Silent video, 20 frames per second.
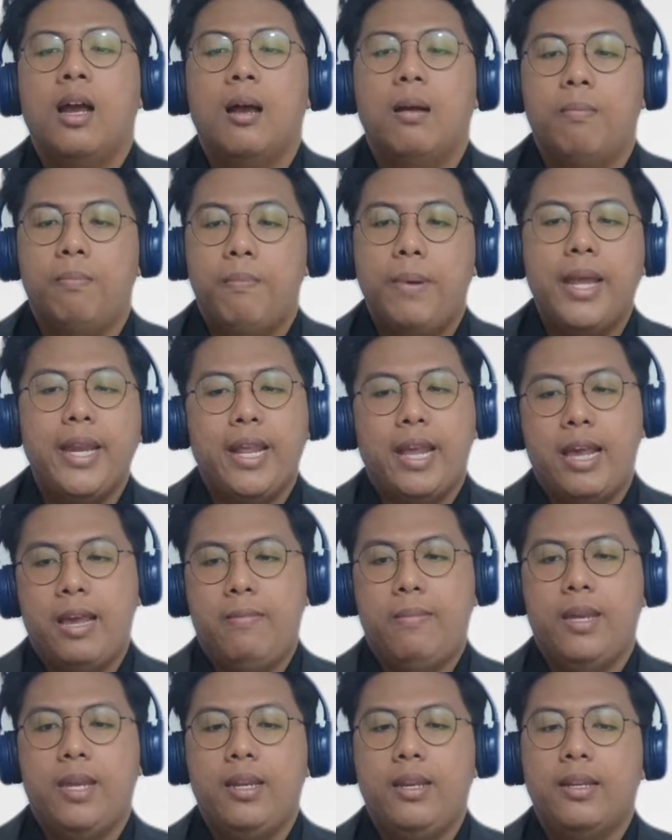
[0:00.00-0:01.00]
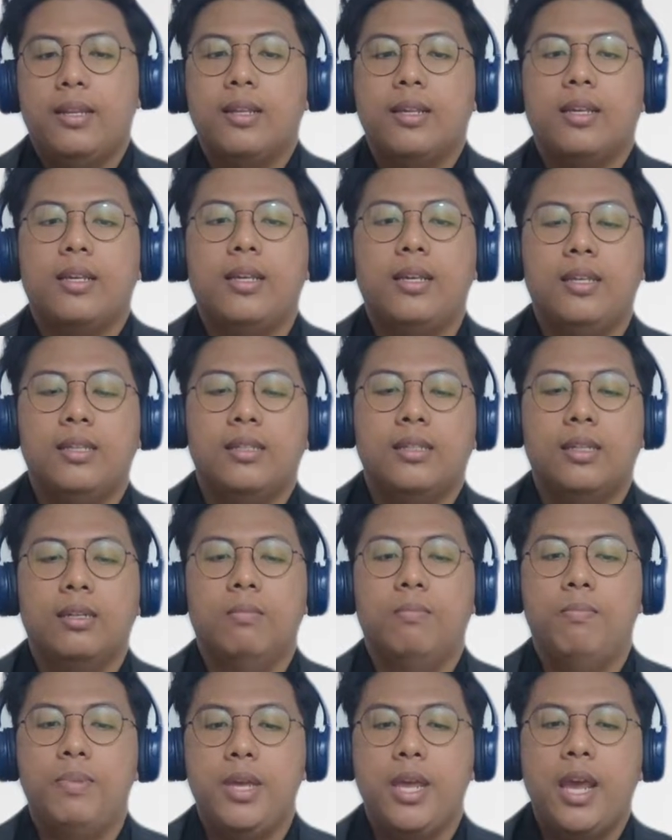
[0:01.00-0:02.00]
A bad habit is
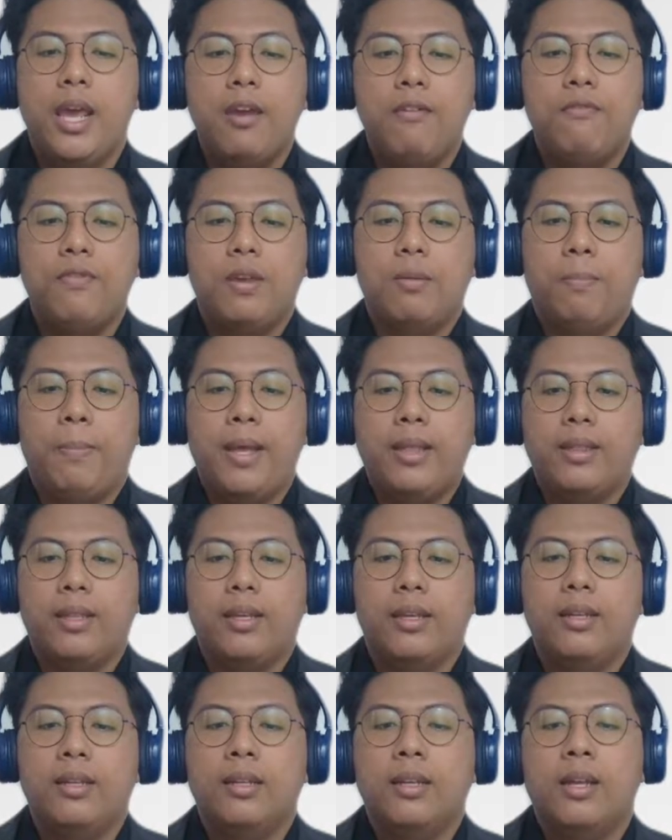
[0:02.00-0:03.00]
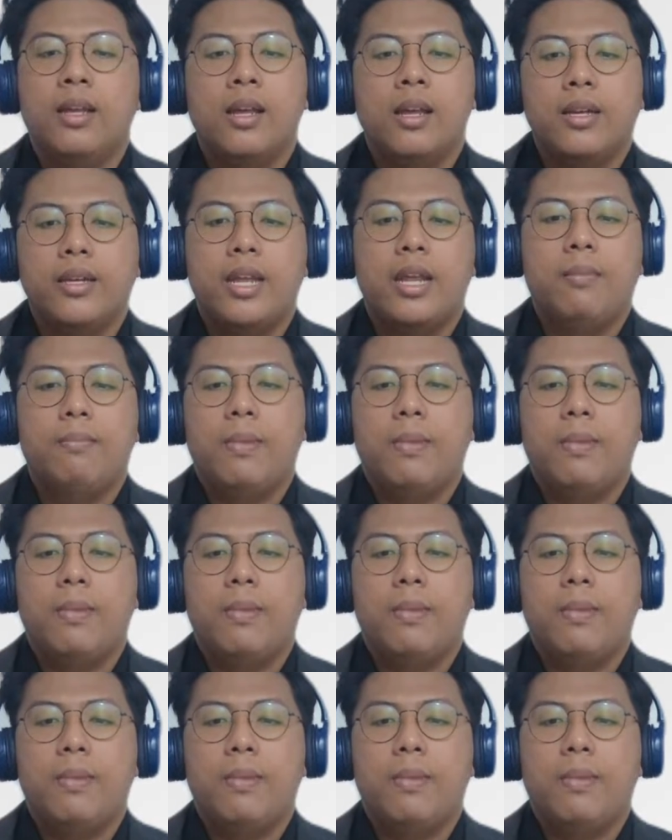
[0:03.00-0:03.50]
a behavior pattern that